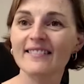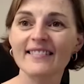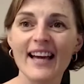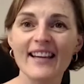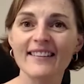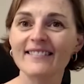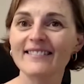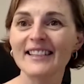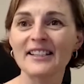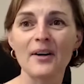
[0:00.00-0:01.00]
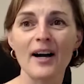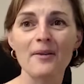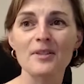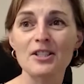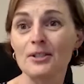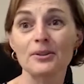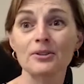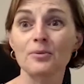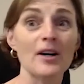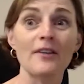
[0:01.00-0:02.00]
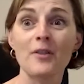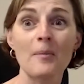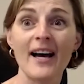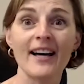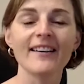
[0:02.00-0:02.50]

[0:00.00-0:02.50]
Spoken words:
that, I would use right off the bat.